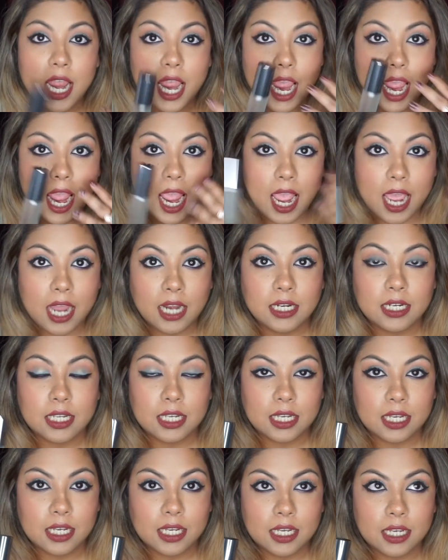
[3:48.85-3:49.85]
and
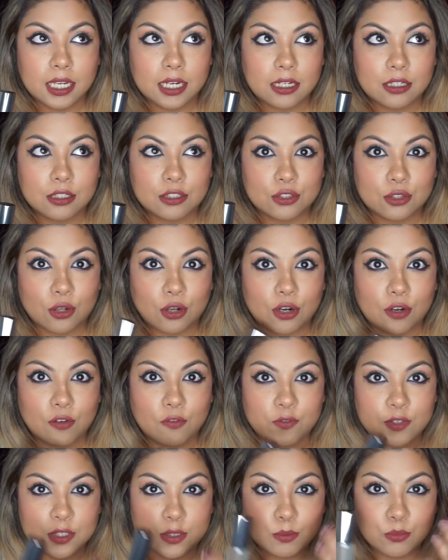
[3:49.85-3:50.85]
it sort of
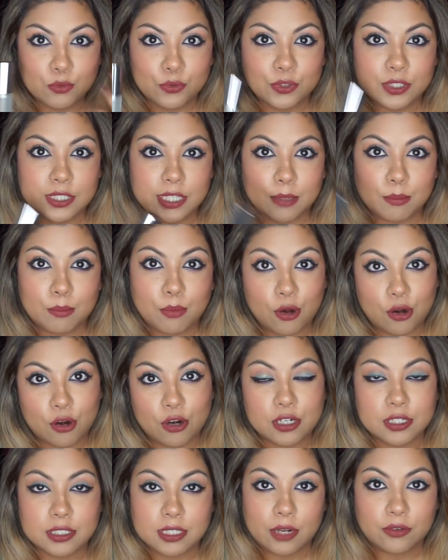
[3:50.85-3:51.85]
smooths and
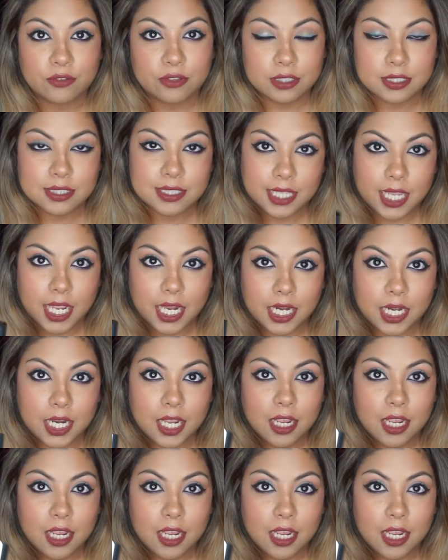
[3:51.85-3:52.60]
blurs out the skin.